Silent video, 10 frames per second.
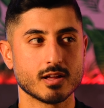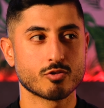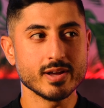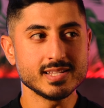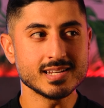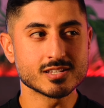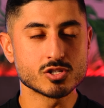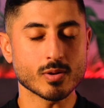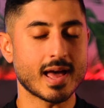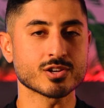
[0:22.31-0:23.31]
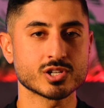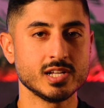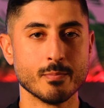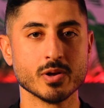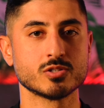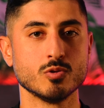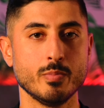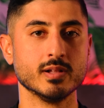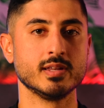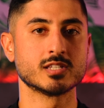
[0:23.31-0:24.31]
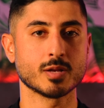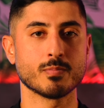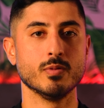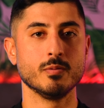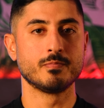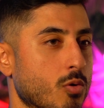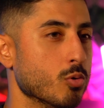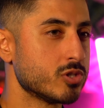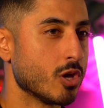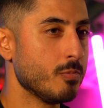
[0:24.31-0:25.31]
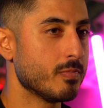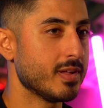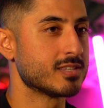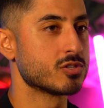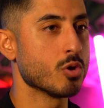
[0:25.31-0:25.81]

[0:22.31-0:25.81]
Creatine is not actually a muscle building supplement. Also, it's